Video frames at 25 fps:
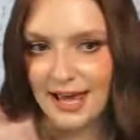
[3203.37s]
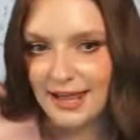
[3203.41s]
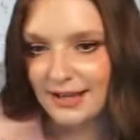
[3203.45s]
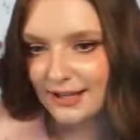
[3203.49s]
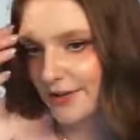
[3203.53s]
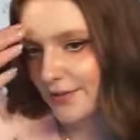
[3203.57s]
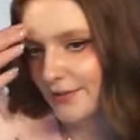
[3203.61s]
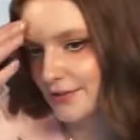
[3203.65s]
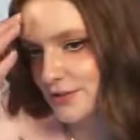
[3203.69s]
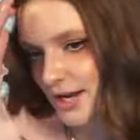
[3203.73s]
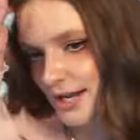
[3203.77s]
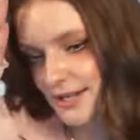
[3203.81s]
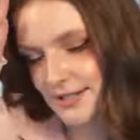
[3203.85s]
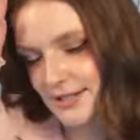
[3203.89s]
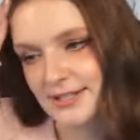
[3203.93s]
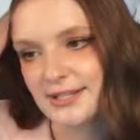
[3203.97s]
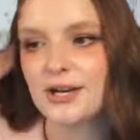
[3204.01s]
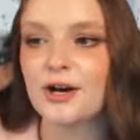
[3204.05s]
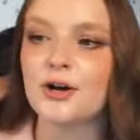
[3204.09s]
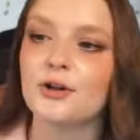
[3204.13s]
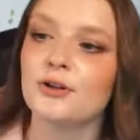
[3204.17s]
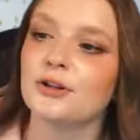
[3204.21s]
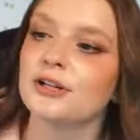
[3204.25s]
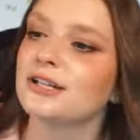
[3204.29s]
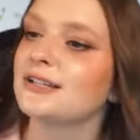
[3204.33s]
love chai tea.
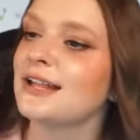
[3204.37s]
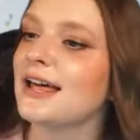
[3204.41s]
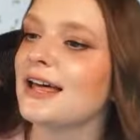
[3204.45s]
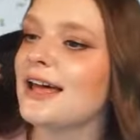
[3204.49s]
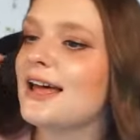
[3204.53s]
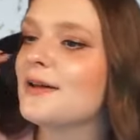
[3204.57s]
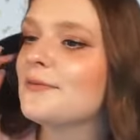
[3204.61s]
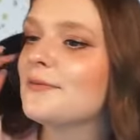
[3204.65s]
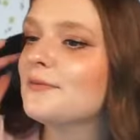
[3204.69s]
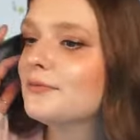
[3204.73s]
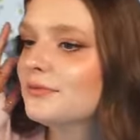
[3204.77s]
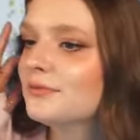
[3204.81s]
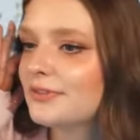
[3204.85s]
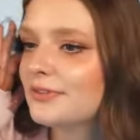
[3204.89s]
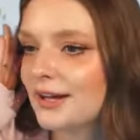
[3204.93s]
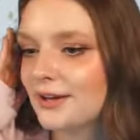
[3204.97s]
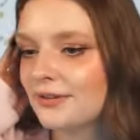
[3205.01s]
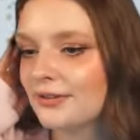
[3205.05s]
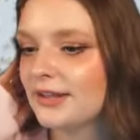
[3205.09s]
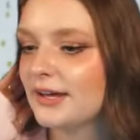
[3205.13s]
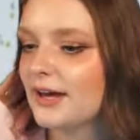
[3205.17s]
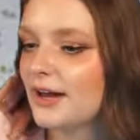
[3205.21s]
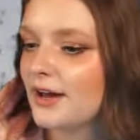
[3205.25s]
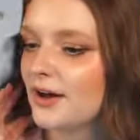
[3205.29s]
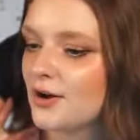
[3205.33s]
Oh, look at them. There
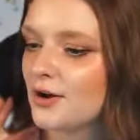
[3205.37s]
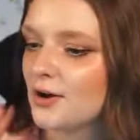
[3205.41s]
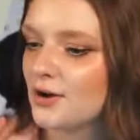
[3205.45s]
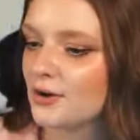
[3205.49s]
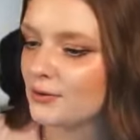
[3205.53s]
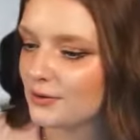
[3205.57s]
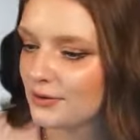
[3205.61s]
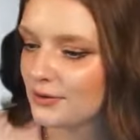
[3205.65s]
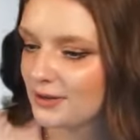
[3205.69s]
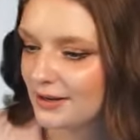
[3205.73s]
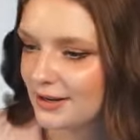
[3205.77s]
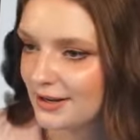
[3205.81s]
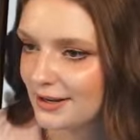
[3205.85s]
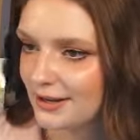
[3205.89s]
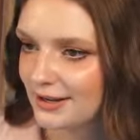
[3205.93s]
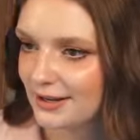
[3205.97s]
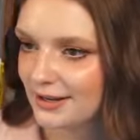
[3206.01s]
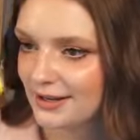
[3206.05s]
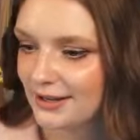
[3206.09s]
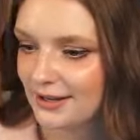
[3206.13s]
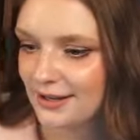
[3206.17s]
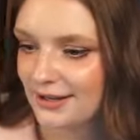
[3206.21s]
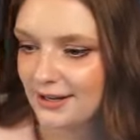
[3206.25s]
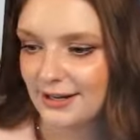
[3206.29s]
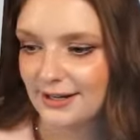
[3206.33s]
they go.
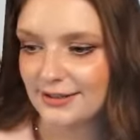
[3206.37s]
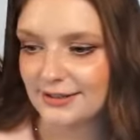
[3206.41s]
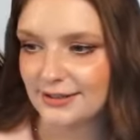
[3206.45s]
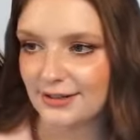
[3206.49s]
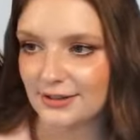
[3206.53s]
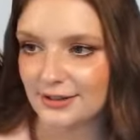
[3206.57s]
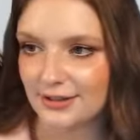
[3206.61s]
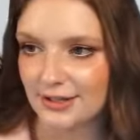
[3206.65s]
There they